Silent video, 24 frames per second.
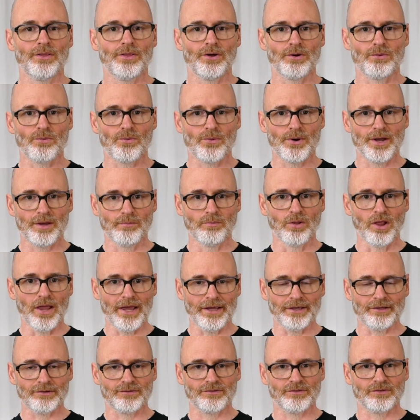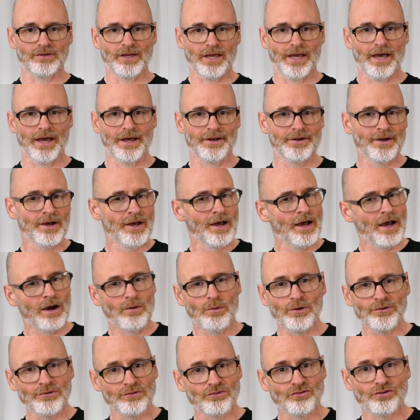the rib lengths. And I
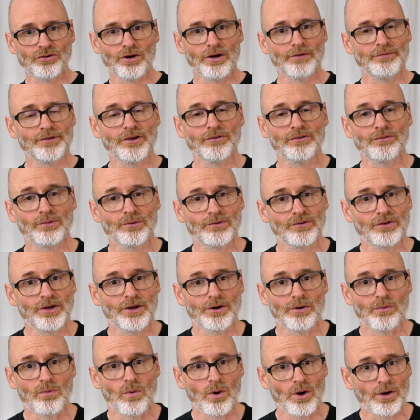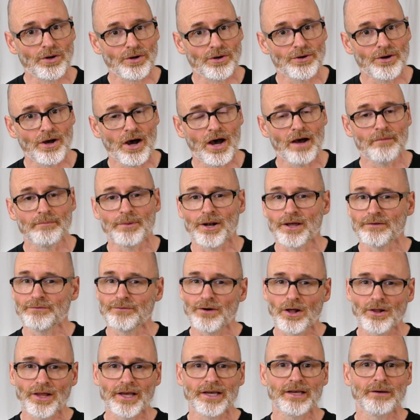wasn't sure if this was gonna work or not, but I
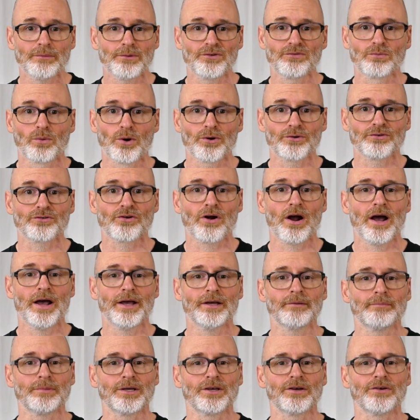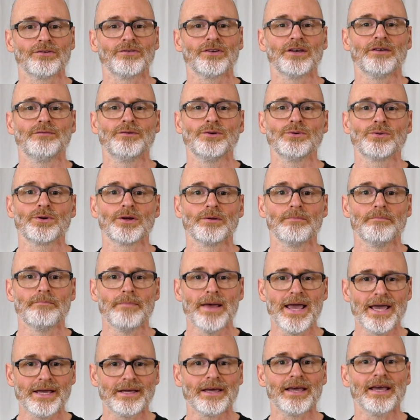felt like it was worth trying because if you can
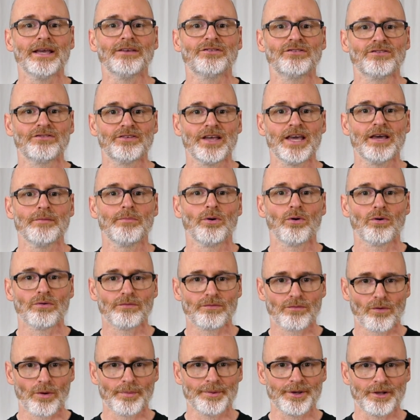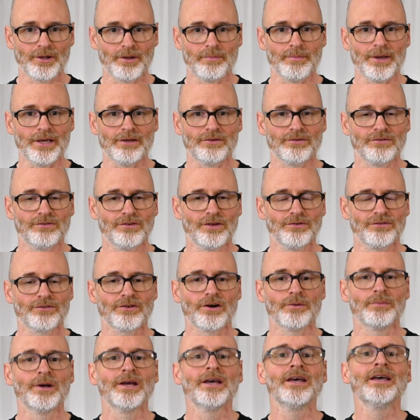make a stable formula-based system,